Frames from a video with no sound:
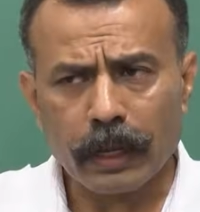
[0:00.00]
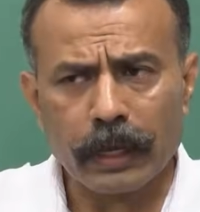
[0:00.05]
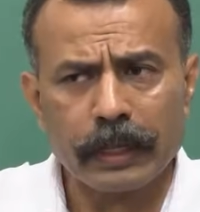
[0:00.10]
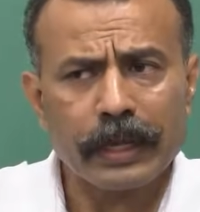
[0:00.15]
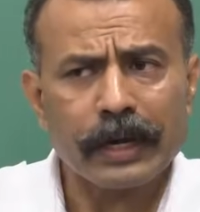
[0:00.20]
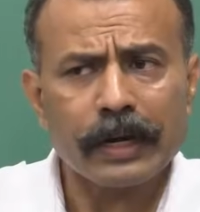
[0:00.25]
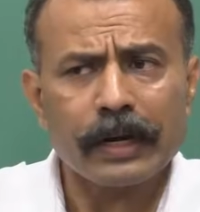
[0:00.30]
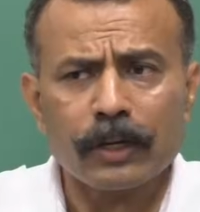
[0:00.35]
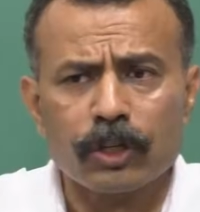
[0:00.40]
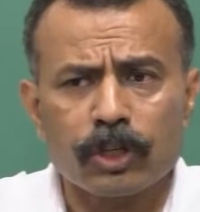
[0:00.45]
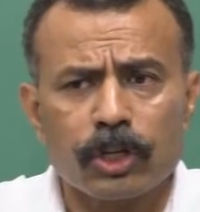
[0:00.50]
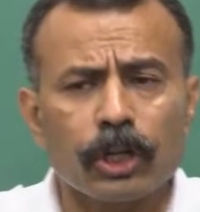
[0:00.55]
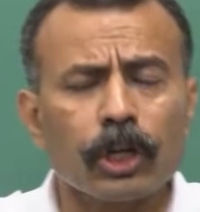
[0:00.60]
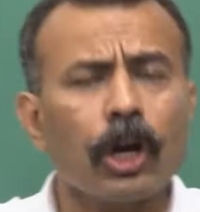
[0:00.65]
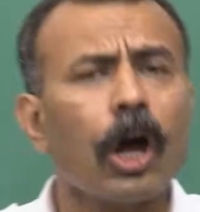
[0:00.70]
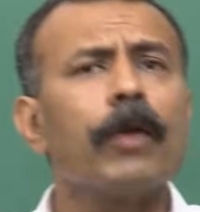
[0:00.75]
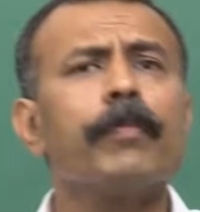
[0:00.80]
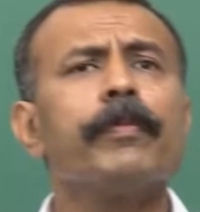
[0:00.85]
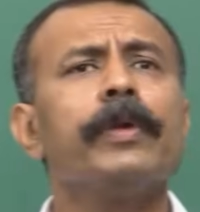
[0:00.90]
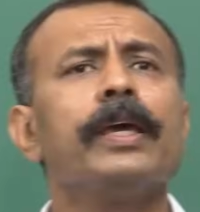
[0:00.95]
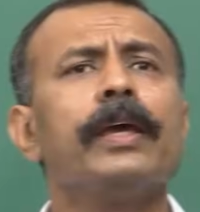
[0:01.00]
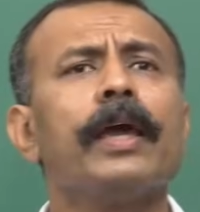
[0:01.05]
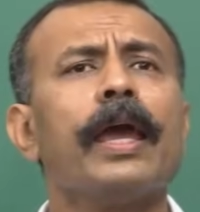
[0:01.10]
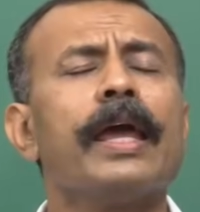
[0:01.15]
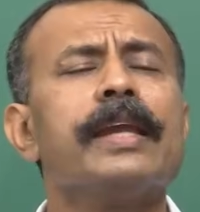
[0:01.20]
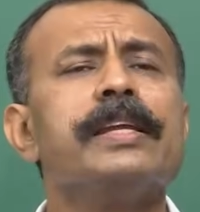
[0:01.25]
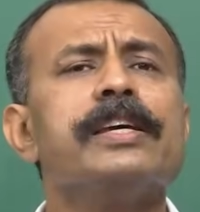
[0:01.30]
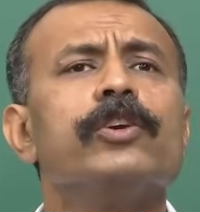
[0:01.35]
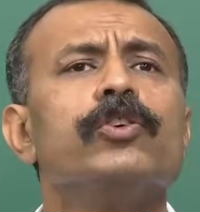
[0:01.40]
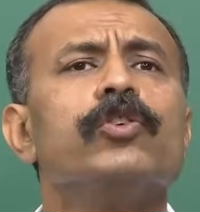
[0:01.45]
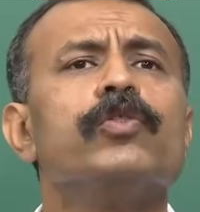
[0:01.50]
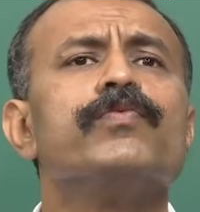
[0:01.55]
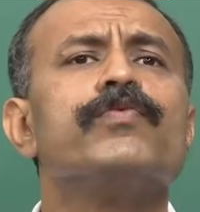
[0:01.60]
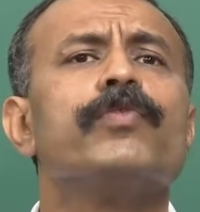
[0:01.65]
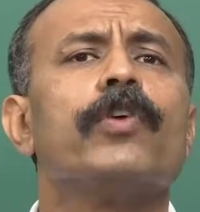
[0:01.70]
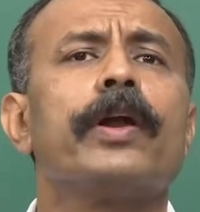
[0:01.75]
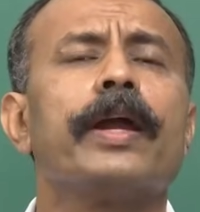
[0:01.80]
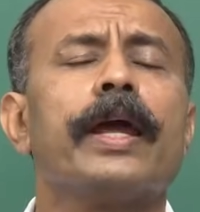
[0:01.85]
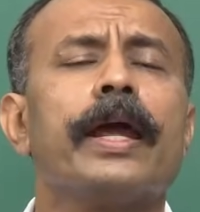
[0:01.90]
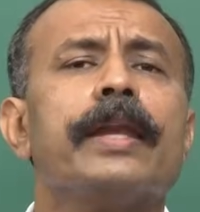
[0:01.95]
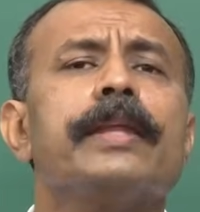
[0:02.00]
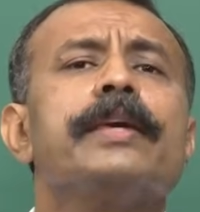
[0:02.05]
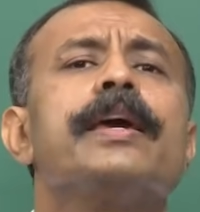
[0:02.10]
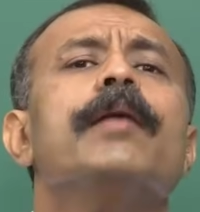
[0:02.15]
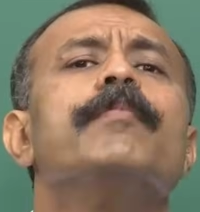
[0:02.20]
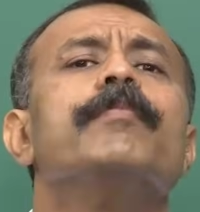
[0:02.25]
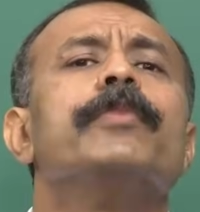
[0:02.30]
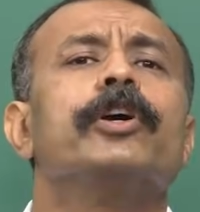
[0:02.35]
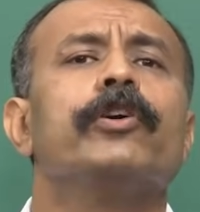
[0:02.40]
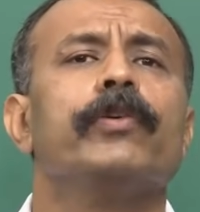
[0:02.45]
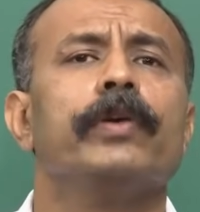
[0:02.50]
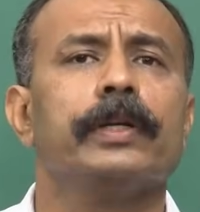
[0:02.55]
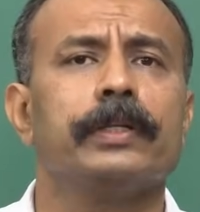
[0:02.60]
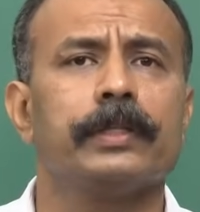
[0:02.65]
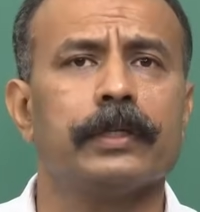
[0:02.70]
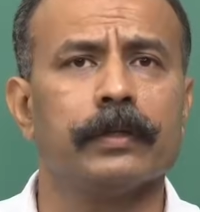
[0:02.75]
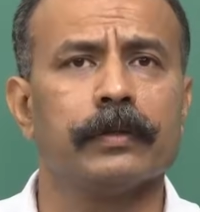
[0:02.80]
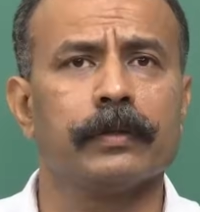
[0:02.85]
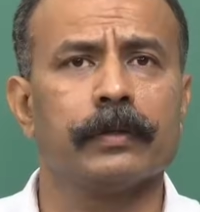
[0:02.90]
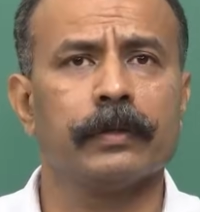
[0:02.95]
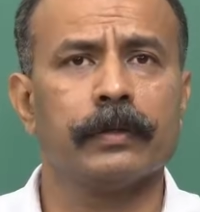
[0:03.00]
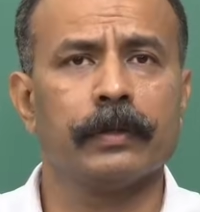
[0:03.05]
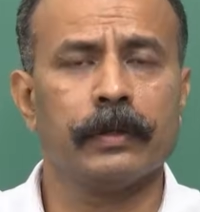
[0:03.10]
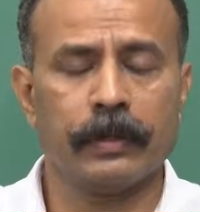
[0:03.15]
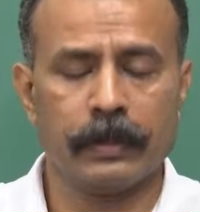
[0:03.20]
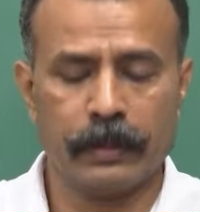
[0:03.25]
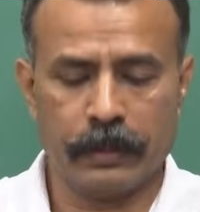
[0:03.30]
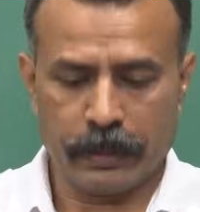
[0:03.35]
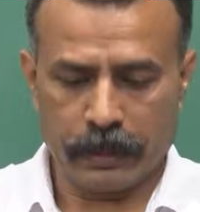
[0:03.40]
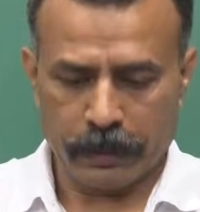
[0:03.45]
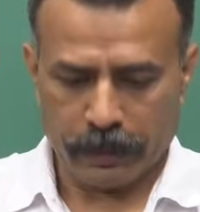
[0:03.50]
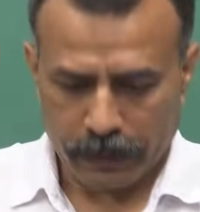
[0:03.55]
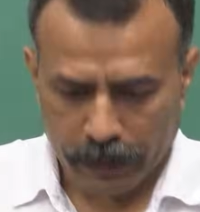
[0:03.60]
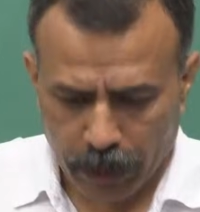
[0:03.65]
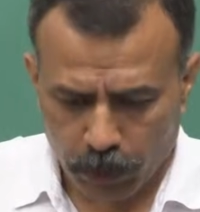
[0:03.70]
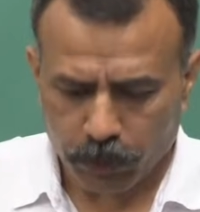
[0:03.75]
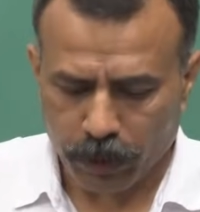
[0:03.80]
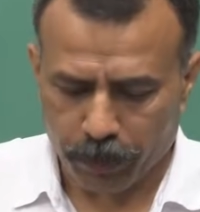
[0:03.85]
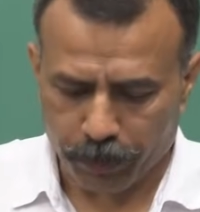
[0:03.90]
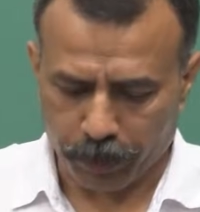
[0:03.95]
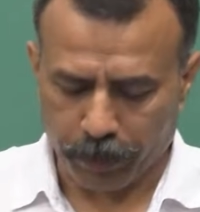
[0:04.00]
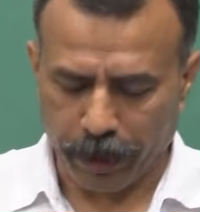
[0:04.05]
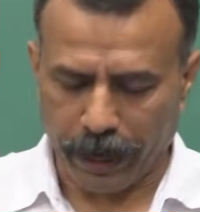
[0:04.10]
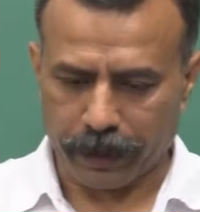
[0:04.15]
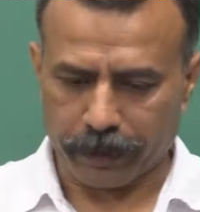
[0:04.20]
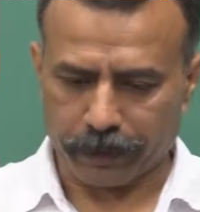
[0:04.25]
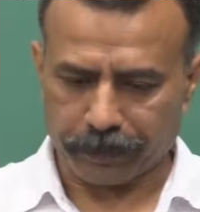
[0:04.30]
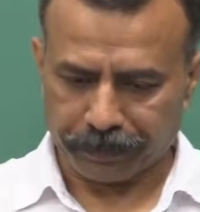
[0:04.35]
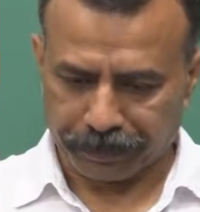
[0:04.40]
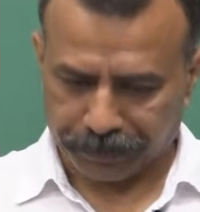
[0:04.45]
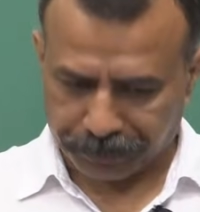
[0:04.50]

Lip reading: And there should not be any room for any ambiguity. Now, coming back.